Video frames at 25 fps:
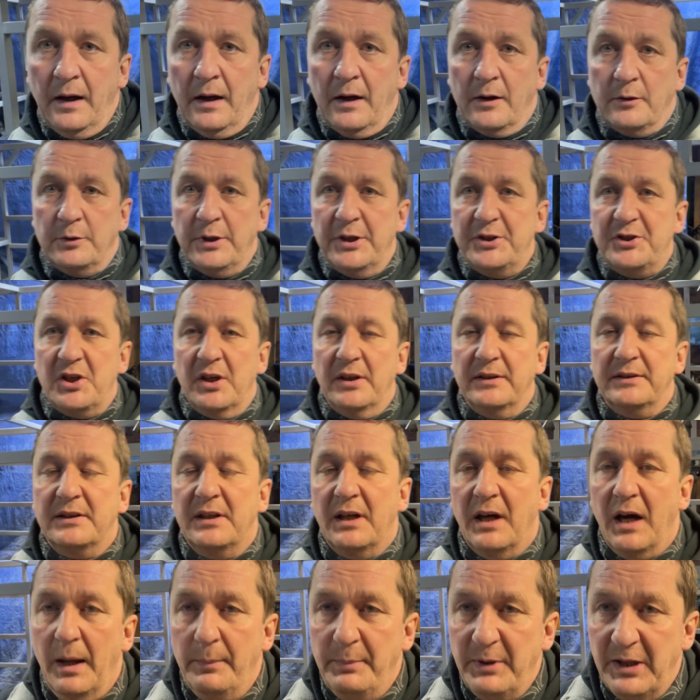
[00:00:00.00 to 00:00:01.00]
Richard
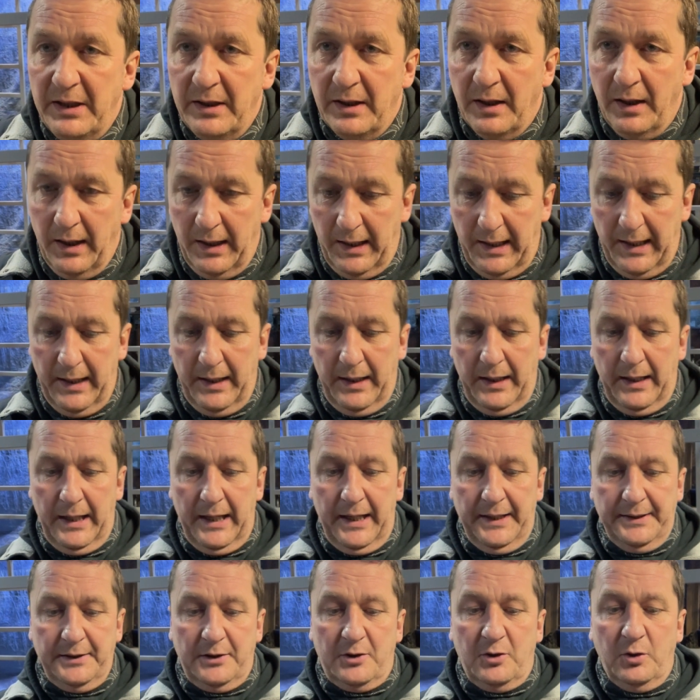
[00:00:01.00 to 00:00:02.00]
Krabi
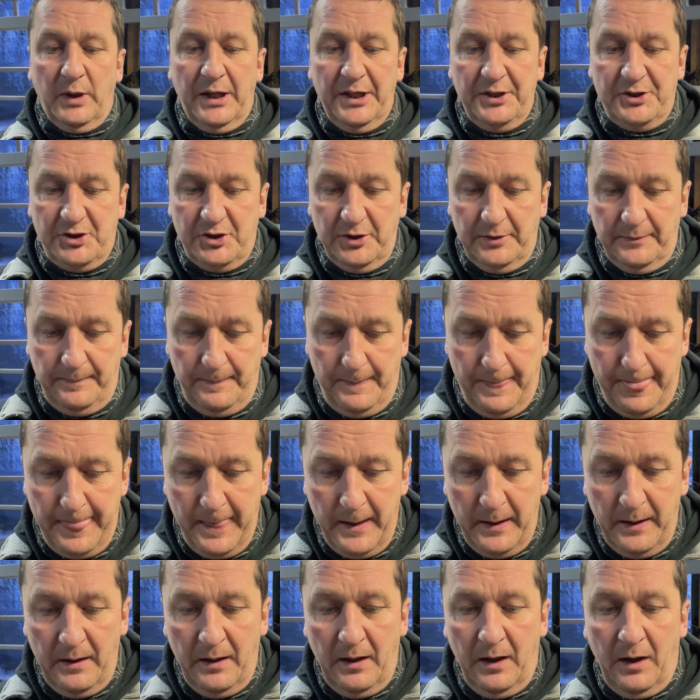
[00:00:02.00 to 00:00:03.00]
had a question.
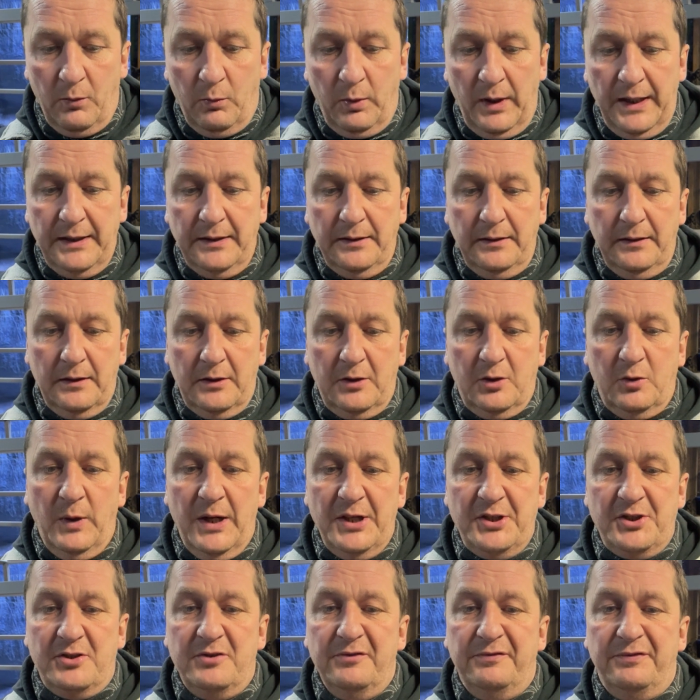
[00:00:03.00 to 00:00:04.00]
One
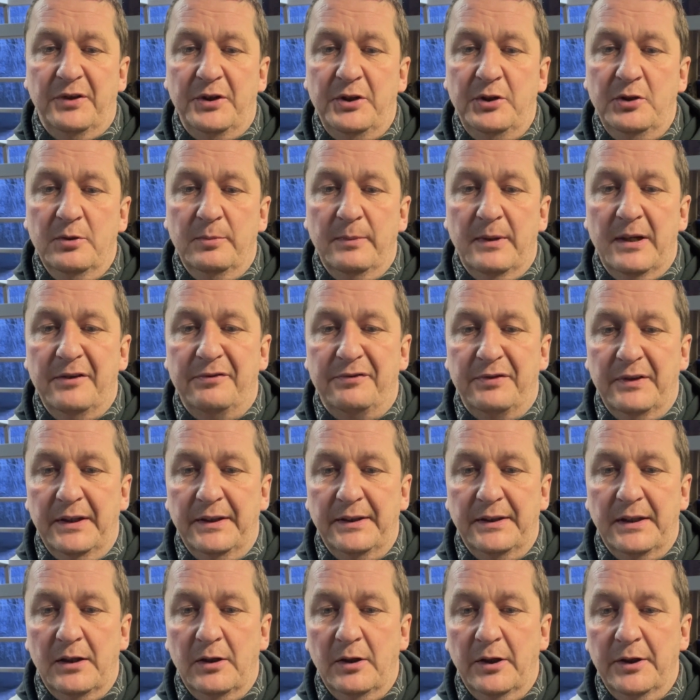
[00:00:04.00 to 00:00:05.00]
question for you, my
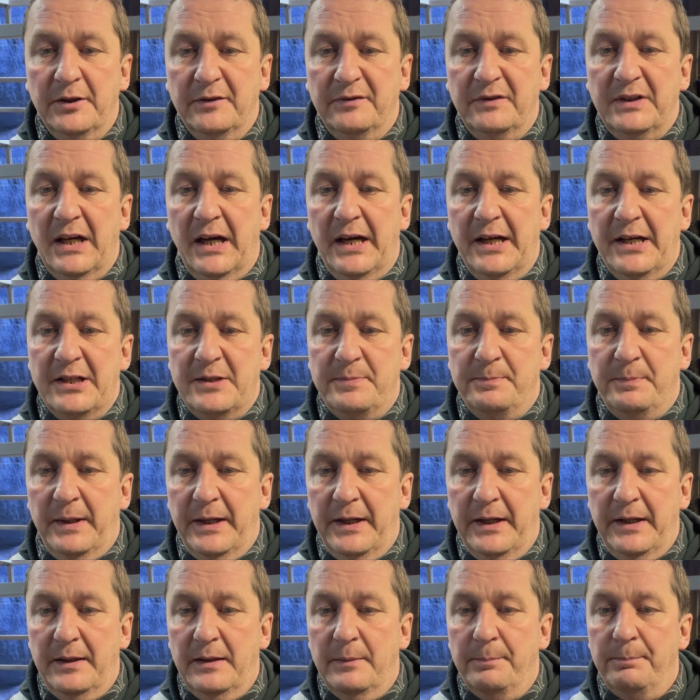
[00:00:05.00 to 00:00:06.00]
friend. A lot of guys
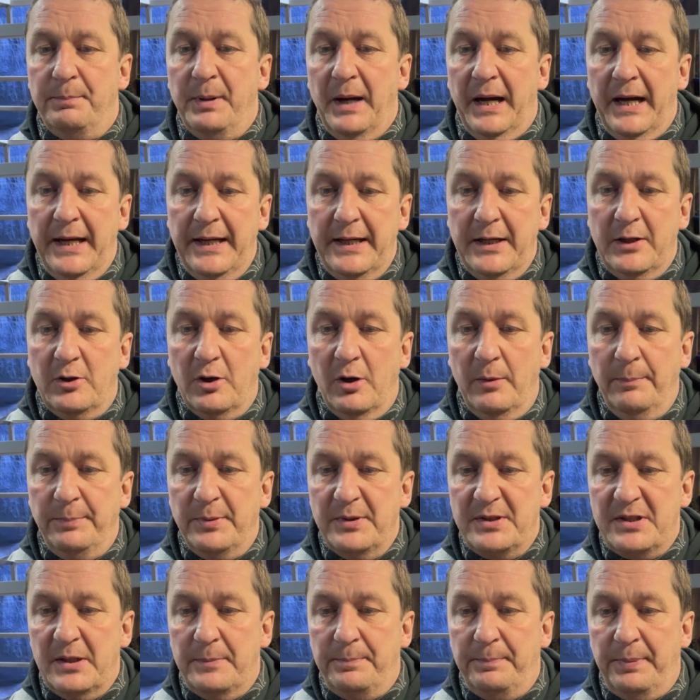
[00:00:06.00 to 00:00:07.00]
buy
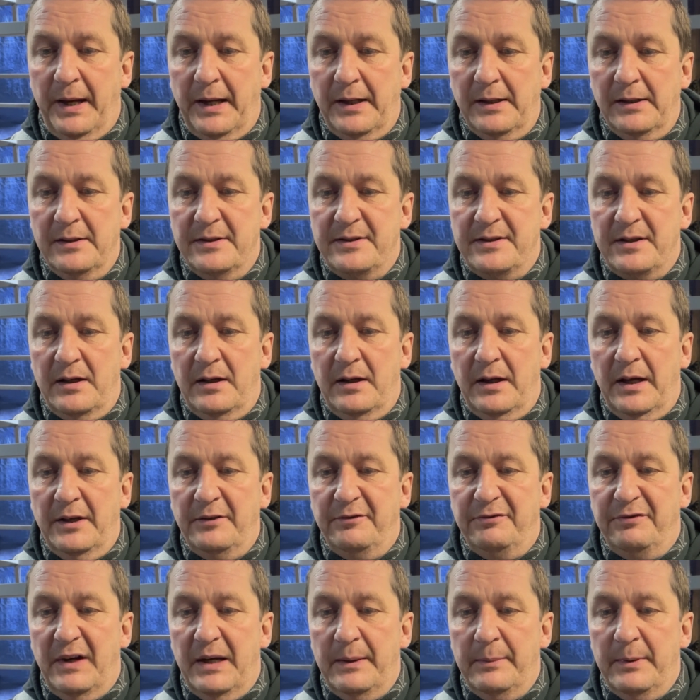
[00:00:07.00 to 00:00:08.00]
composite panels and
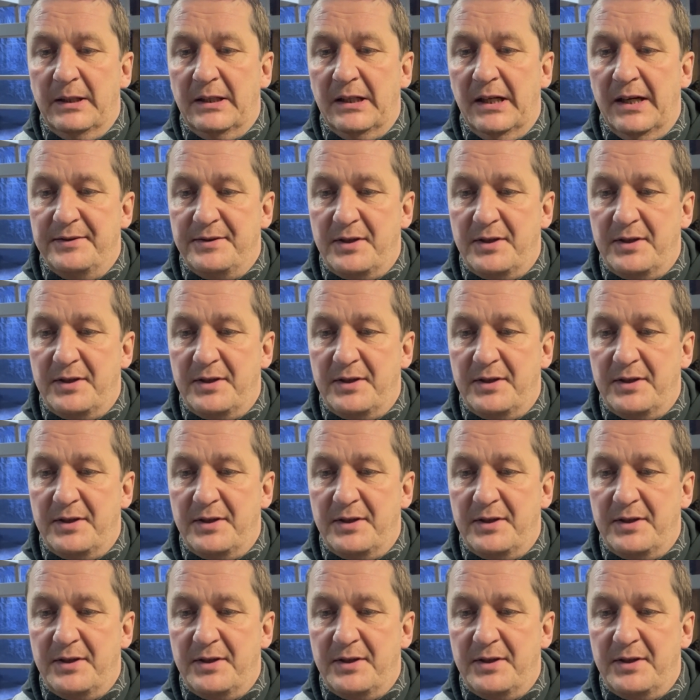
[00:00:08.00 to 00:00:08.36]
fiberglass